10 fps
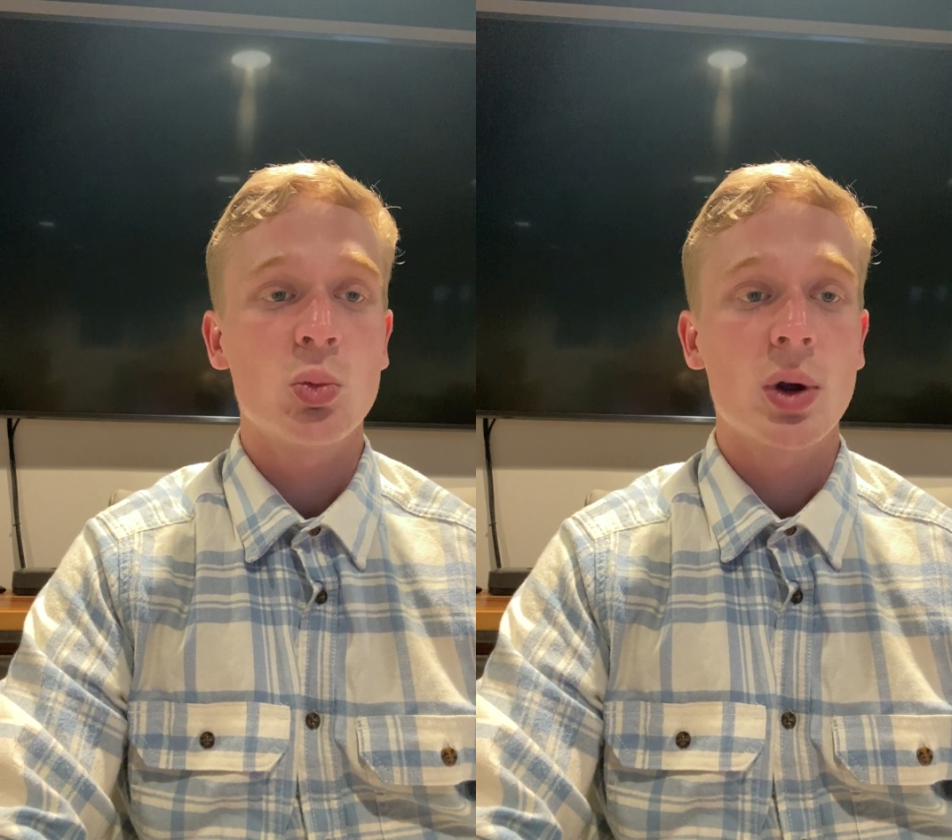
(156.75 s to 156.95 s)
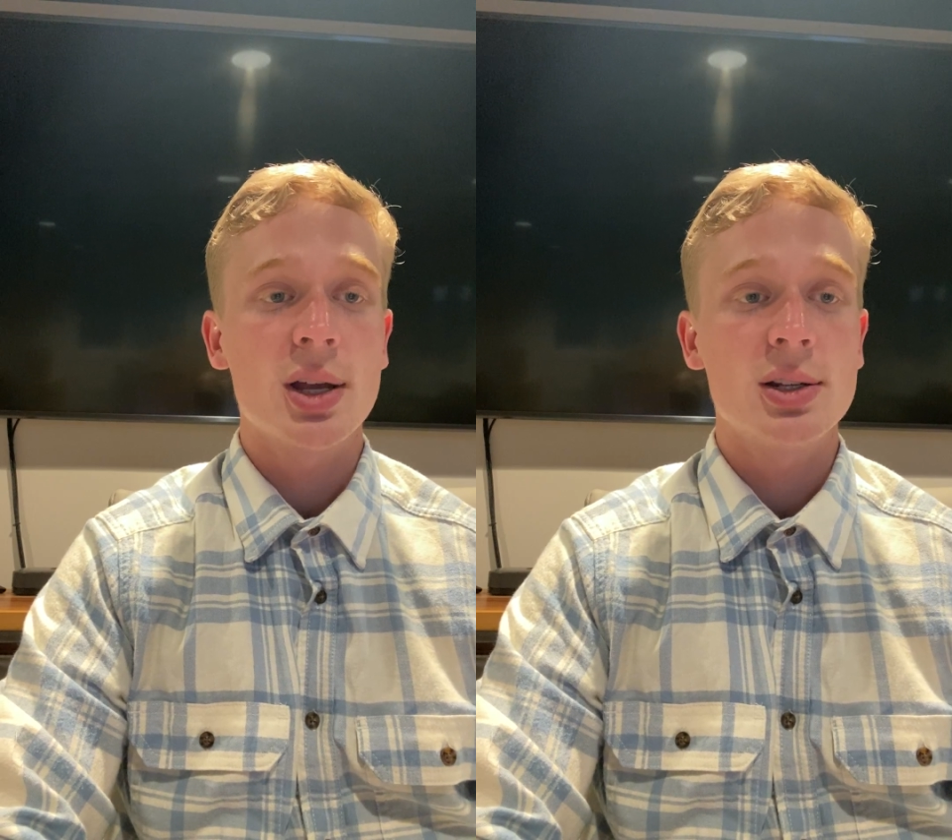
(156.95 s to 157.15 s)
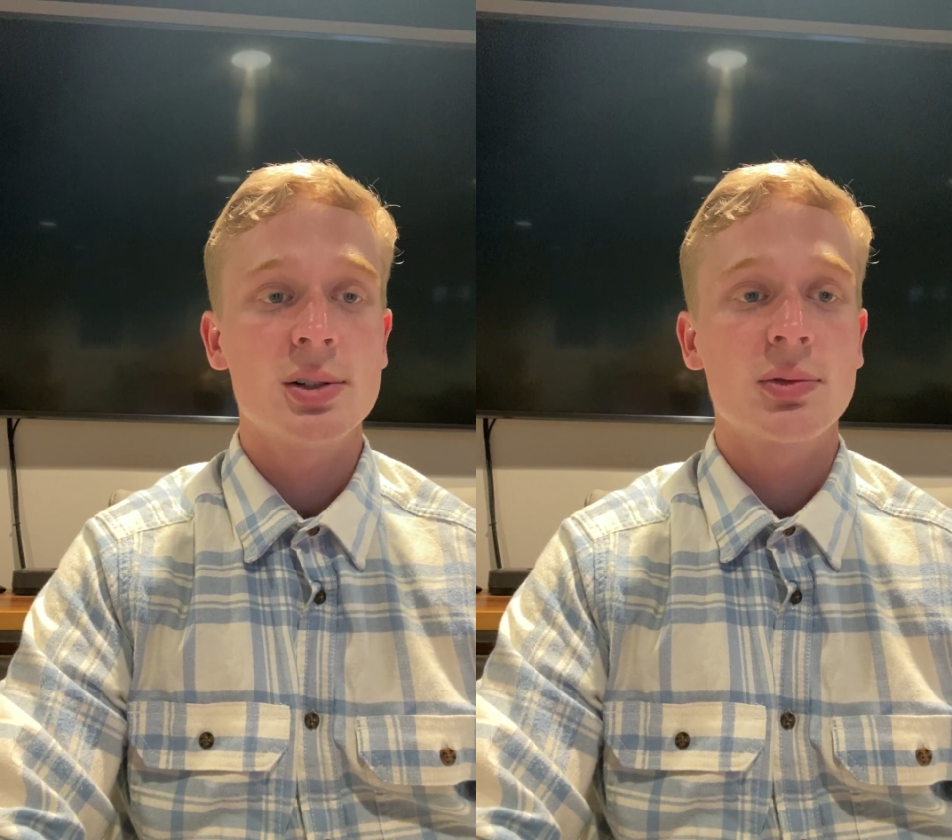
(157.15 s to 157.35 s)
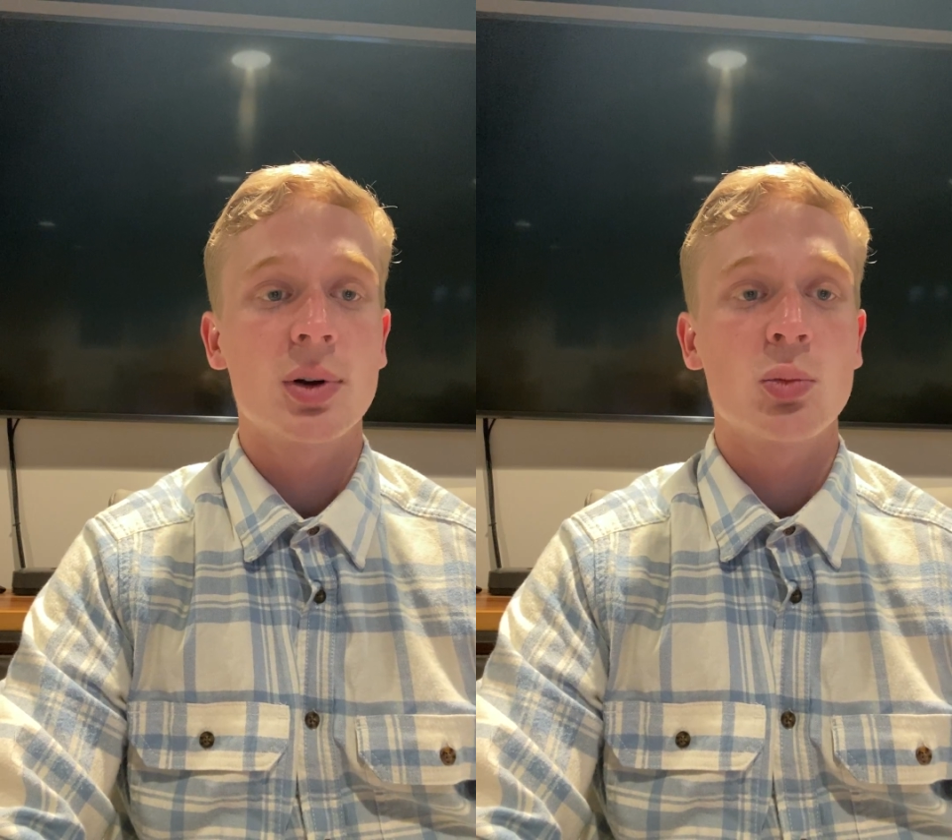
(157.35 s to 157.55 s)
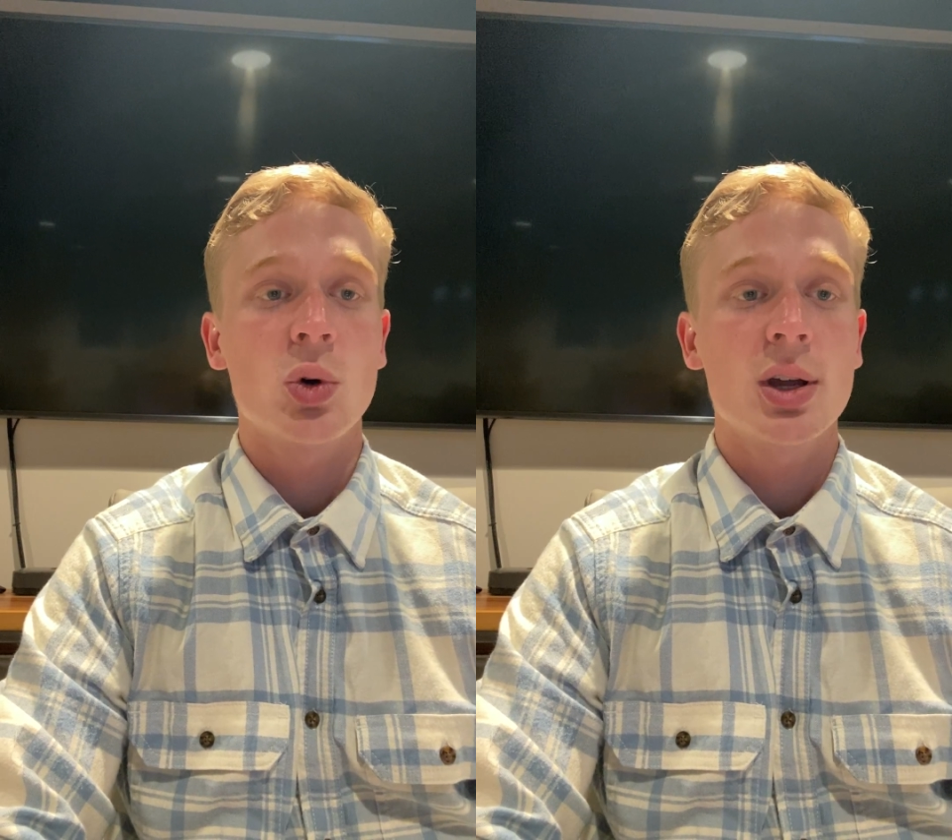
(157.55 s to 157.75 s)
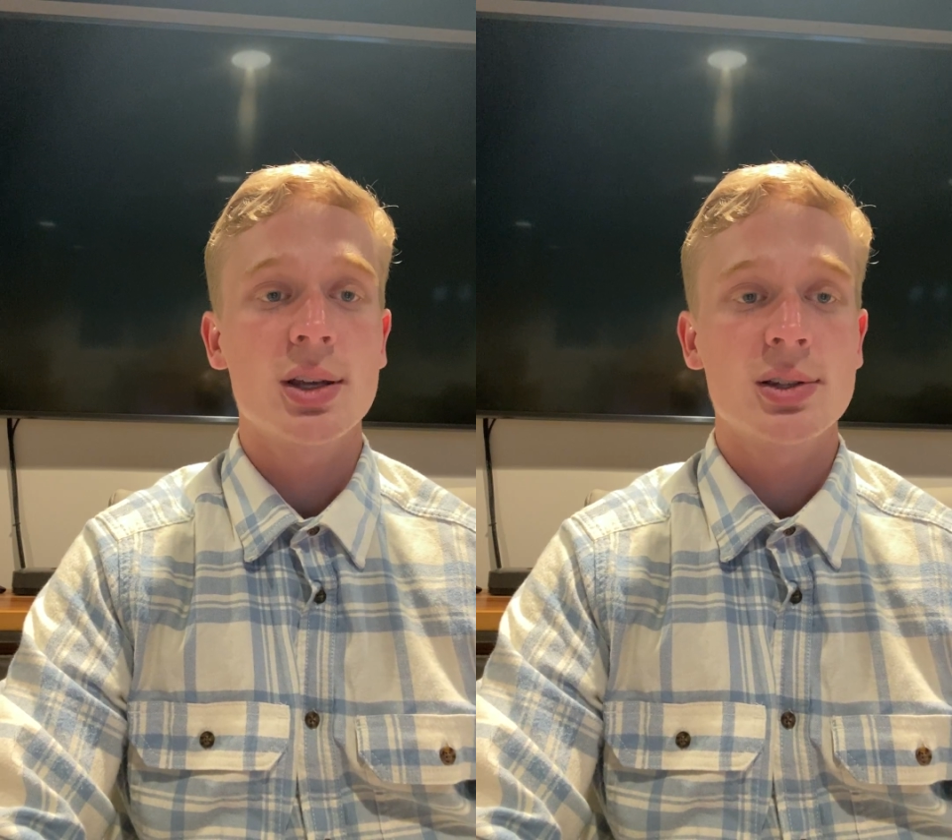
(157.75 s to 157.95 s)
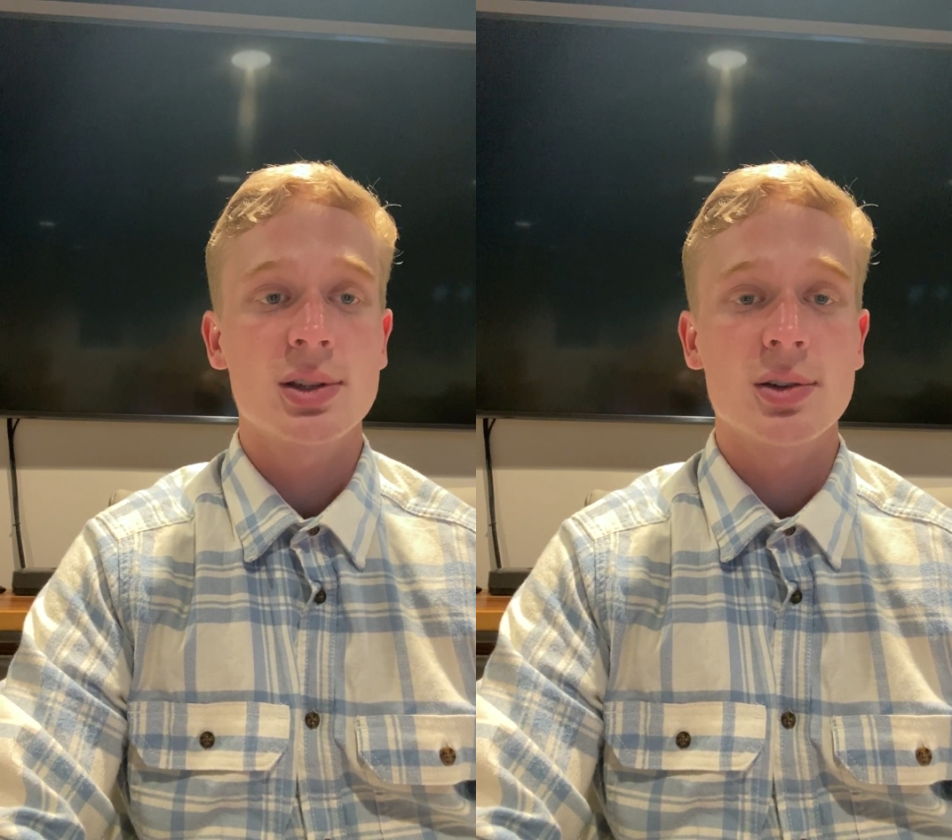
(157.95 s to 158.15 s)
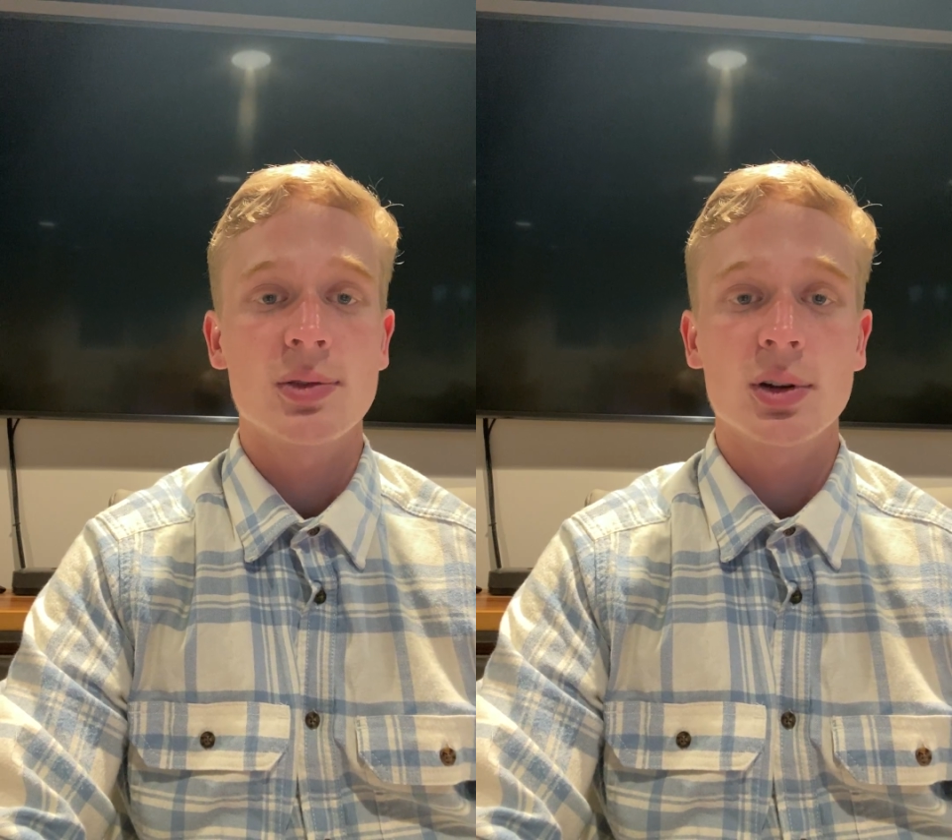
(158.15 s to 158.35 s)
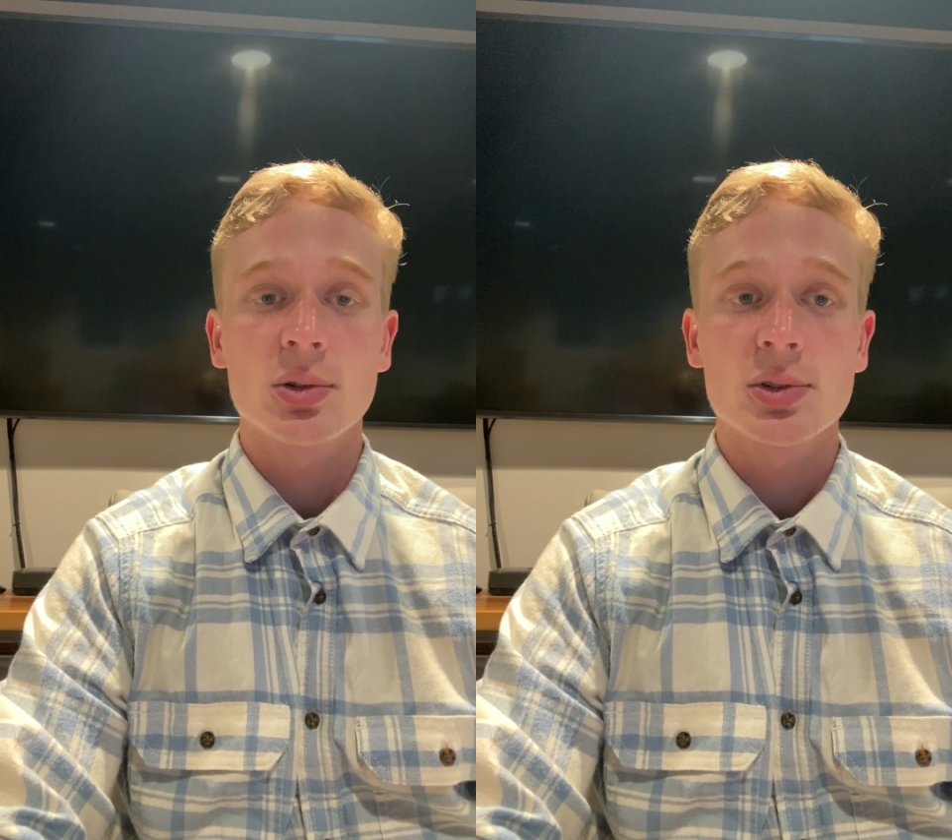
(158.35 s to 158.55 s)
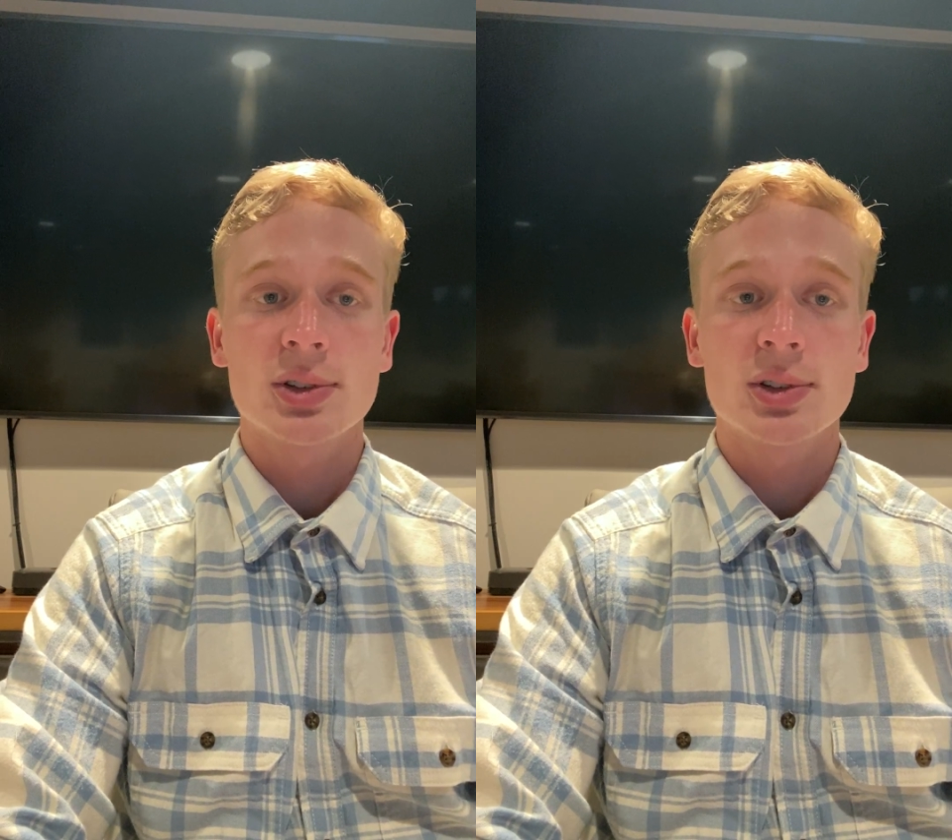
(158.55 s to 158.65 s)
wage from what is the federal